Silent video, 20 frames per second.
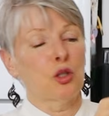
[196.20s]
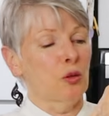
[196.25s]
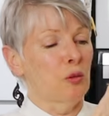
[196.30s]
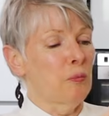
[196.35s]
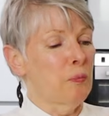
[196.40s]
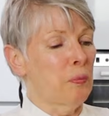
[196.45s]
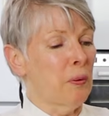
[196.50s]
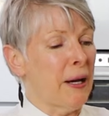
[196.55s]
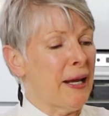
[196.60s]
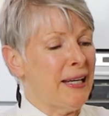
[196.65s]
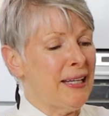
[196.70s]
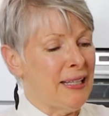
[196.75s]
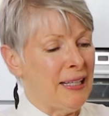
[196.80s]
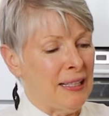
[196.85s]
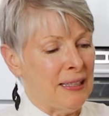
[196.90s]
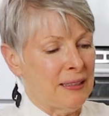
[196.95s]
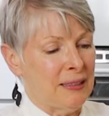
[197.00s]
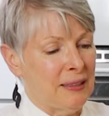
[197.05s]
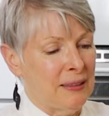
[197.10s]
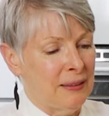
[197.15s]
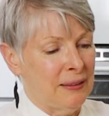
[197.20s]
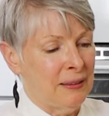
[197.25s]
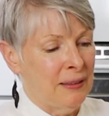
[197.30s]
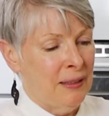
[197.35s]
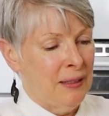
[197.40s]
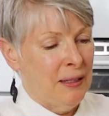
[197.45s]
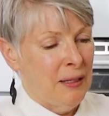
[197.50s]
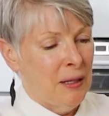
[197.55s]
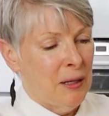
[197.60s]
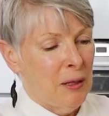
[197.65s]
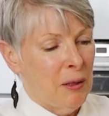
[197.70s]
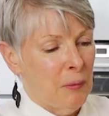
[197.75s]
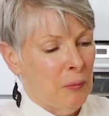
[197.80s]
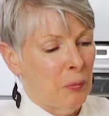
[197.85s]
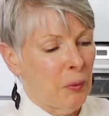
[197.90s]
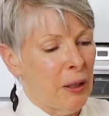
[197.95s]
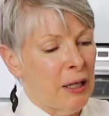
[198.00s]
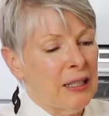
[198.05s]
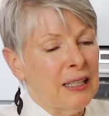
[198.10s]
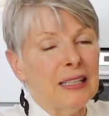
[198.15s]
to break it.
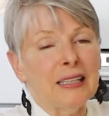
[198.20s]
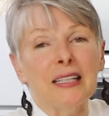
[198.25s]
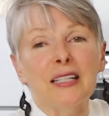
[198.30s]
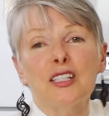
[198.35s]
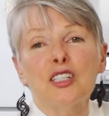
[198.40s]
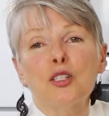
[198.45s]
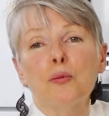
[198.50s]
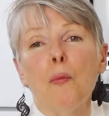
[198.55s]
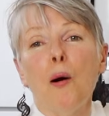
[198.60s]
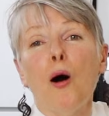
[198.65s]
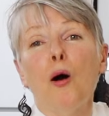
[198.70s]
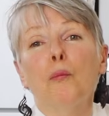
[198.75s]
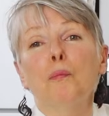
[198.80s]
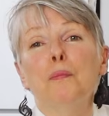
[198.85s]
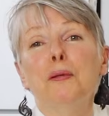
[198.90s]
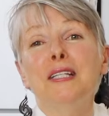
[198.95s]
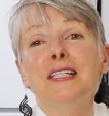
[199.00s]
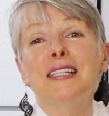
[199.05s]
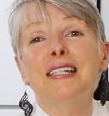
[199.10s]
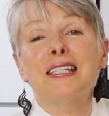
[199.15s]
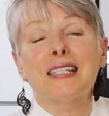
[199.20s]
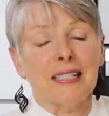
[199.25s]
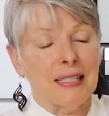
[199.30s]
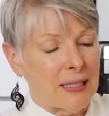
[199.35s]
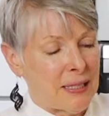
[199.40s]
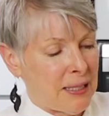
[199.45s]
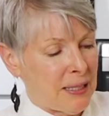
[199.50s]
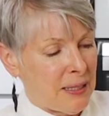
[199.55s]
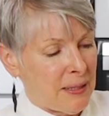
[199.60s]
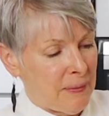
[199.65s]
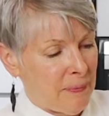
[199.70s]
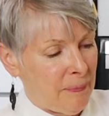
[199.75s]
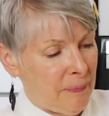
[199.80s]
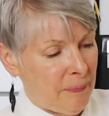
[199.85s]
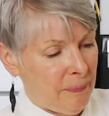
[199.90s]
Break it in small pieces.